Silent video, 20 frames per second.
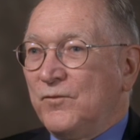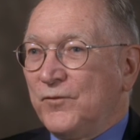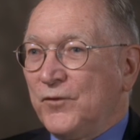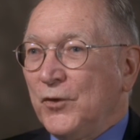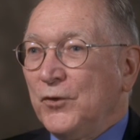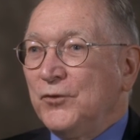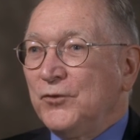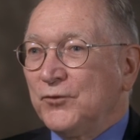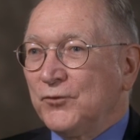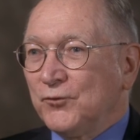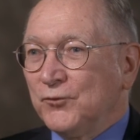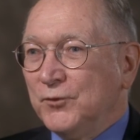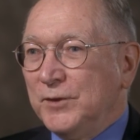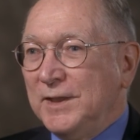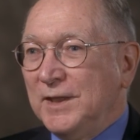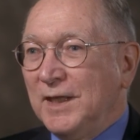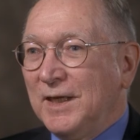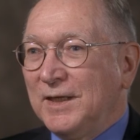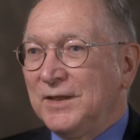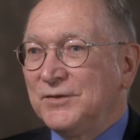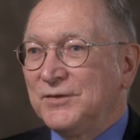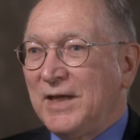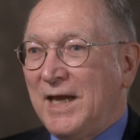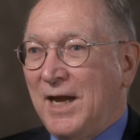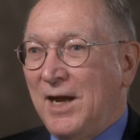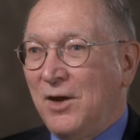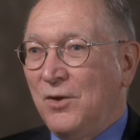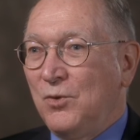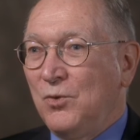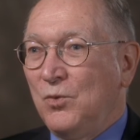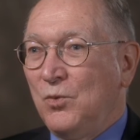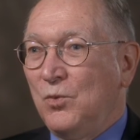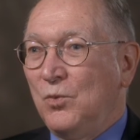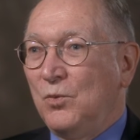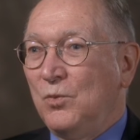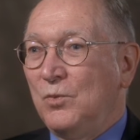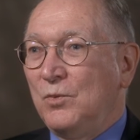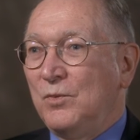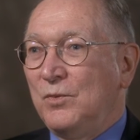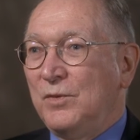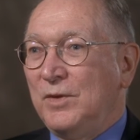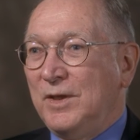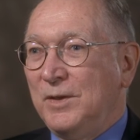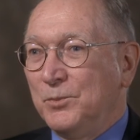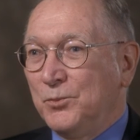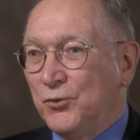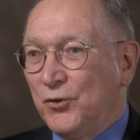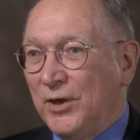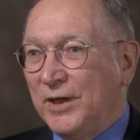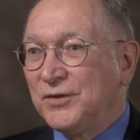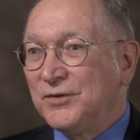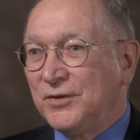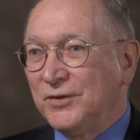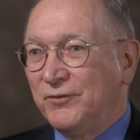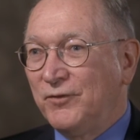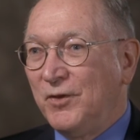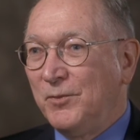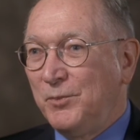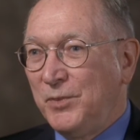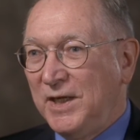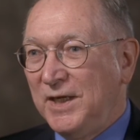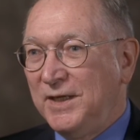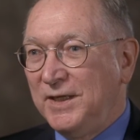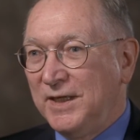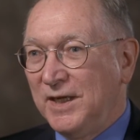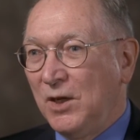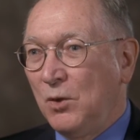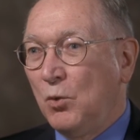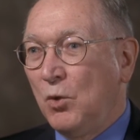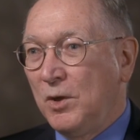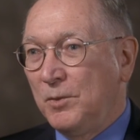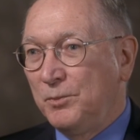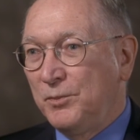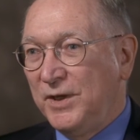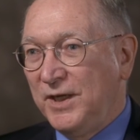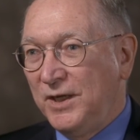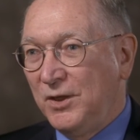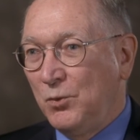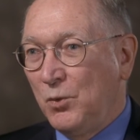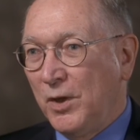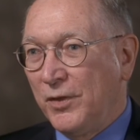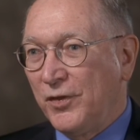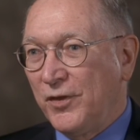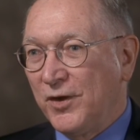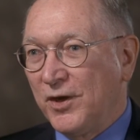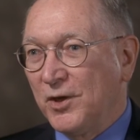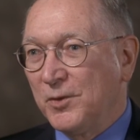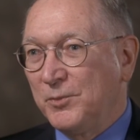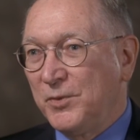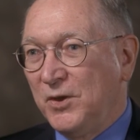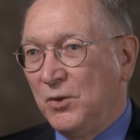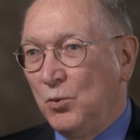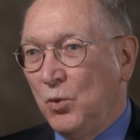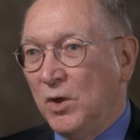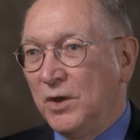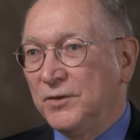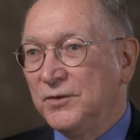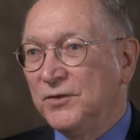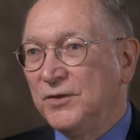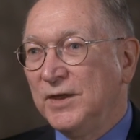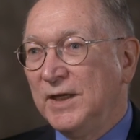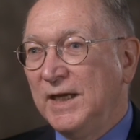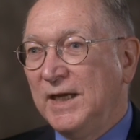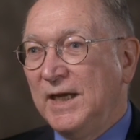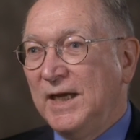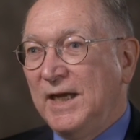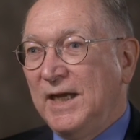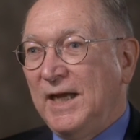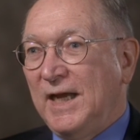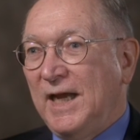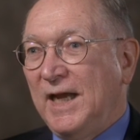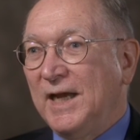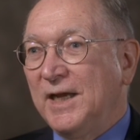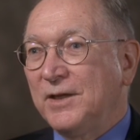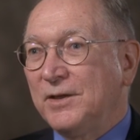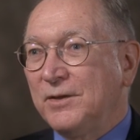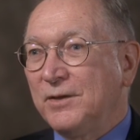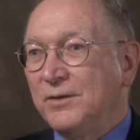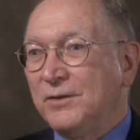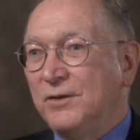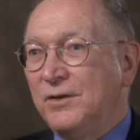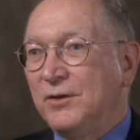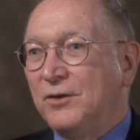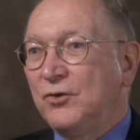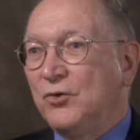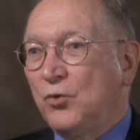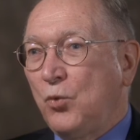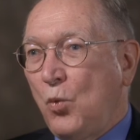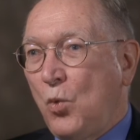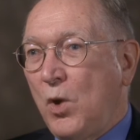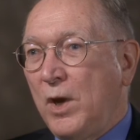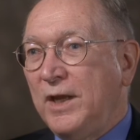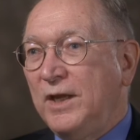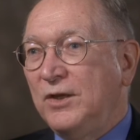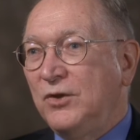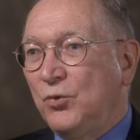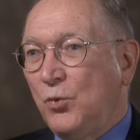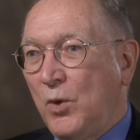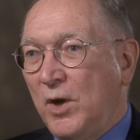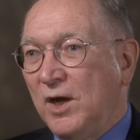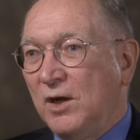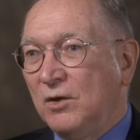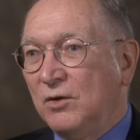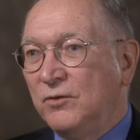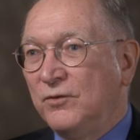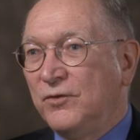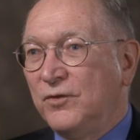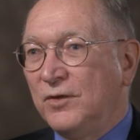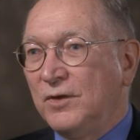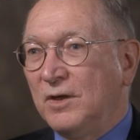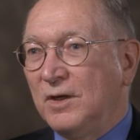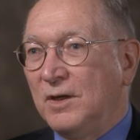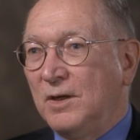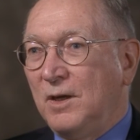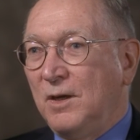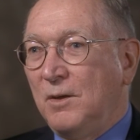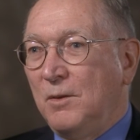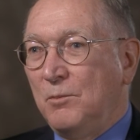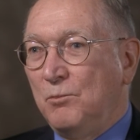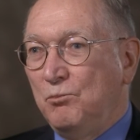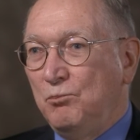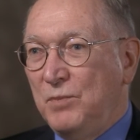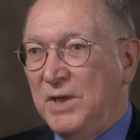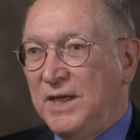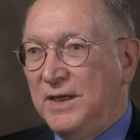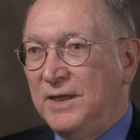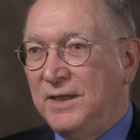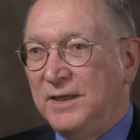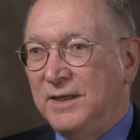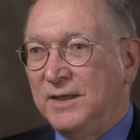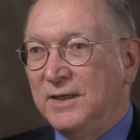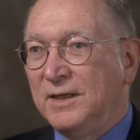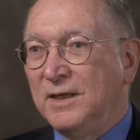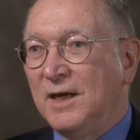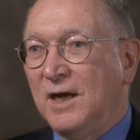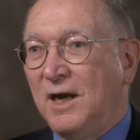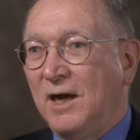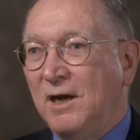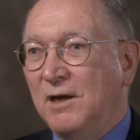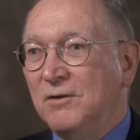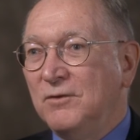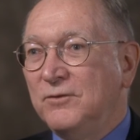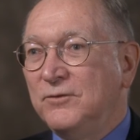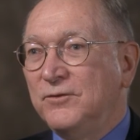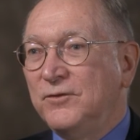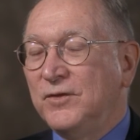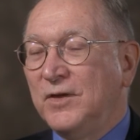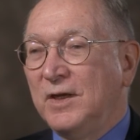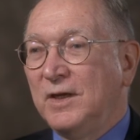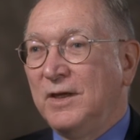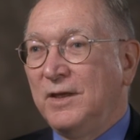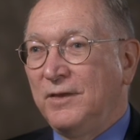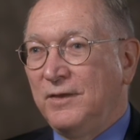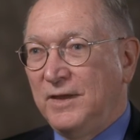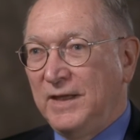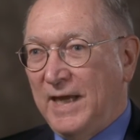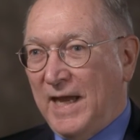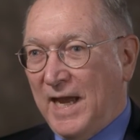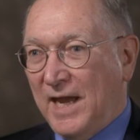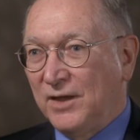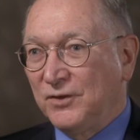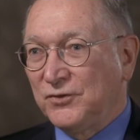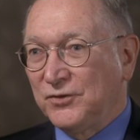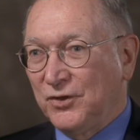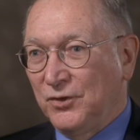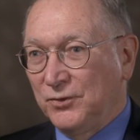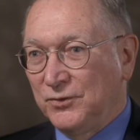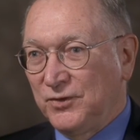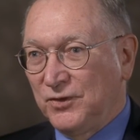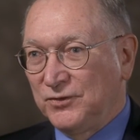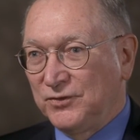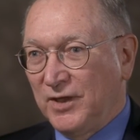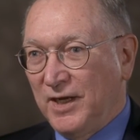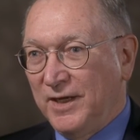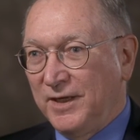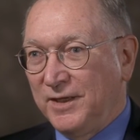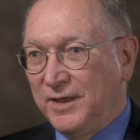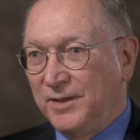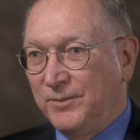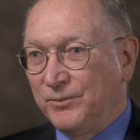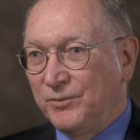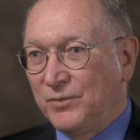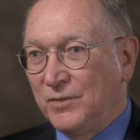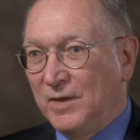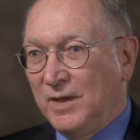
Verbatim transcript: first realized how impressive the PD-L1, PD-1 therapy was. At the 2012 meeting of the ASCO Society,